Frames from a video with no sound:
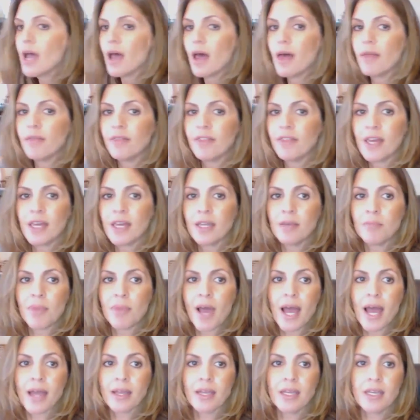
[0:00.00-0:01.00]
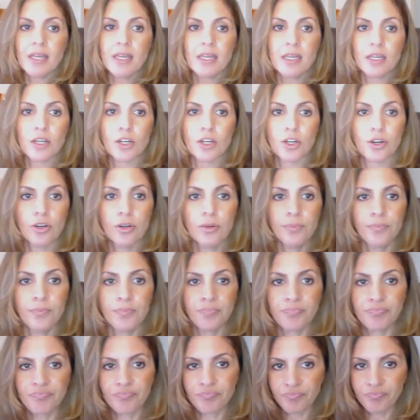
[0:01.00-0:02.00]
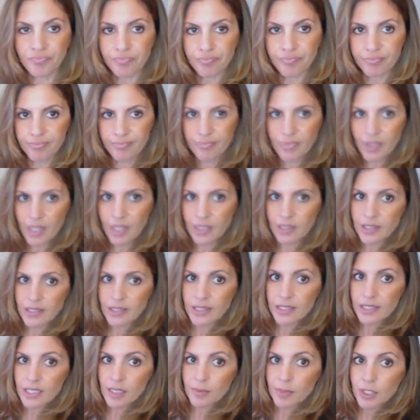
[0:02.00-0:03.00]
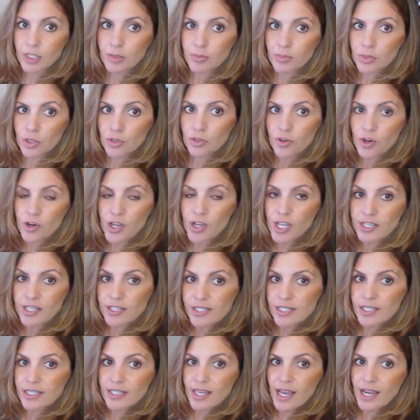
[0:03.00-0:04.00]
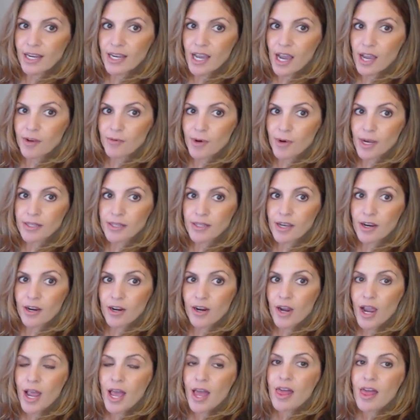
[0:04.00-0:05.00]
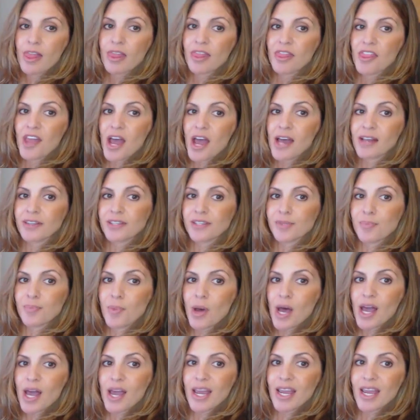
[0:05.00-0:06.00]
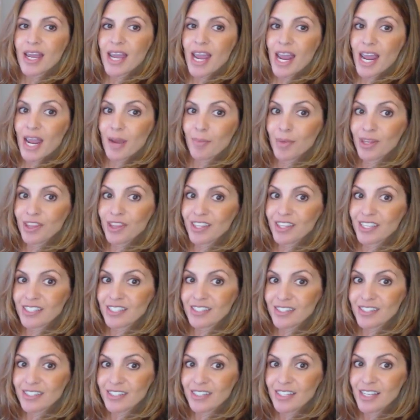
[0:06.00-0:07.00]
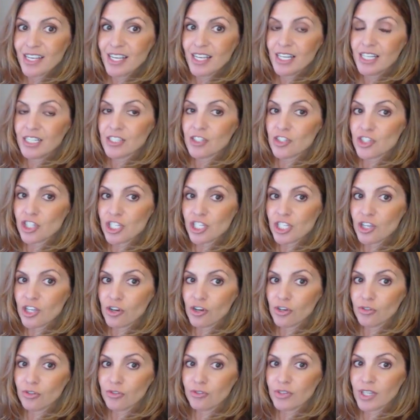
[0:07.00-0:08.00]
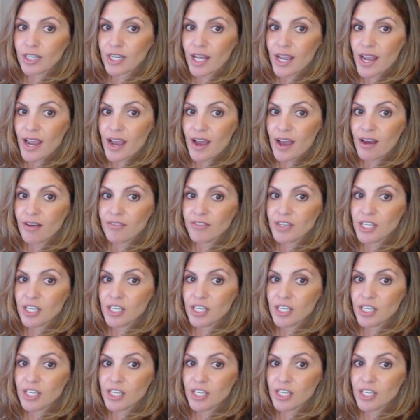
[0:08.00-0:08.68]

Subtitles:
And then back here, let's see, I'm going to move. Okay, you see that guy right there? That's my Amethyst Geode that I have